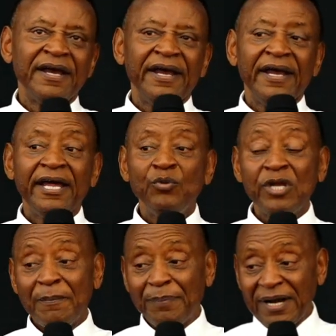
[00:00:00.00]
And we
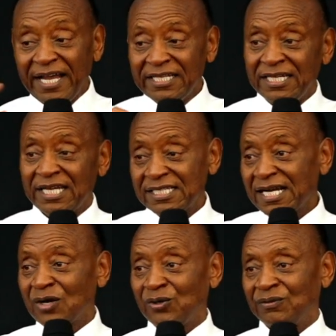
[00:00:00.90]
applied in a
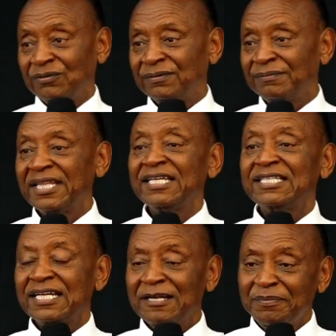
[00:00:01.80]
circle, but they
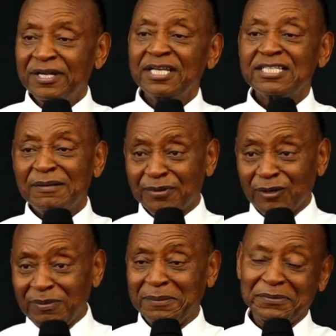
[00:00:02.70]
started bringing some
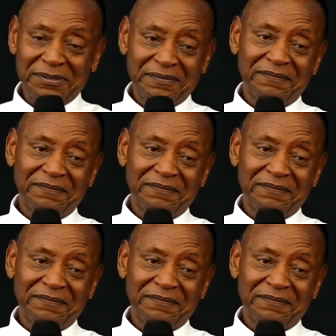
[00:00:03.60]
problems.